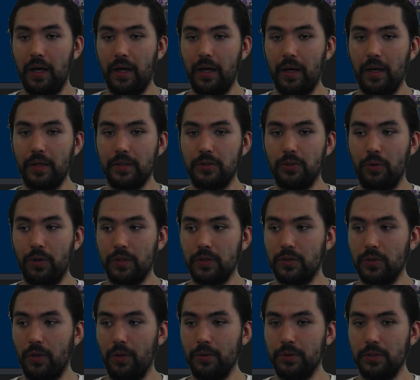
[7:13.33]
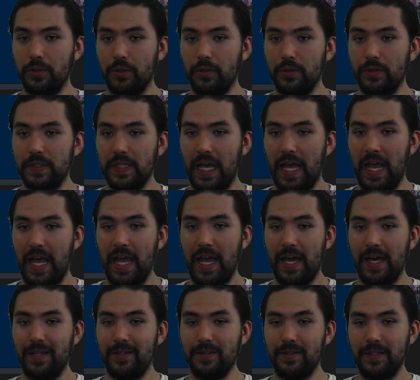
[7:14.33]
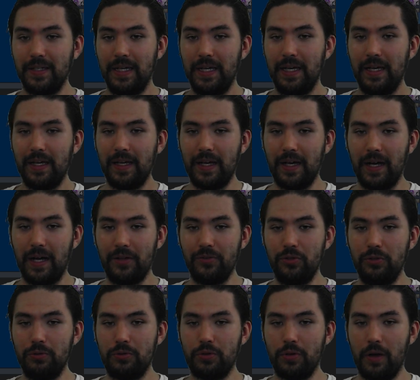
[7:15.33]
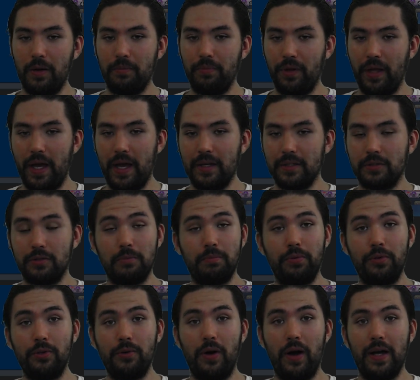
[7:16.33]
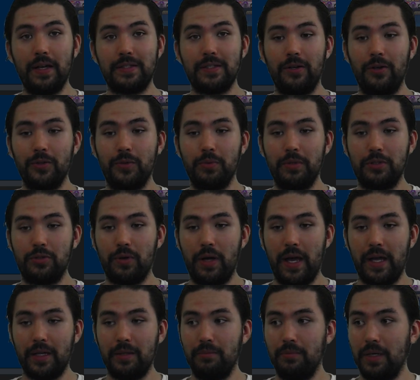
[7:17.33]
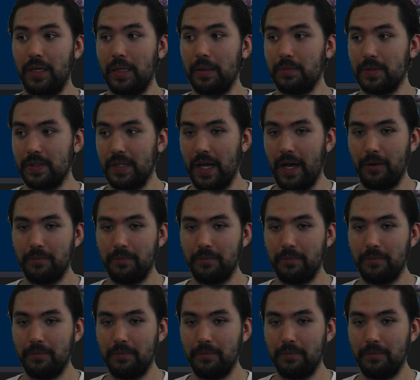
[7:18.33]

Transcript: Toy Soldiers and Neutron Blaster, Blue Eyes Ultimate Dragon memes. Now,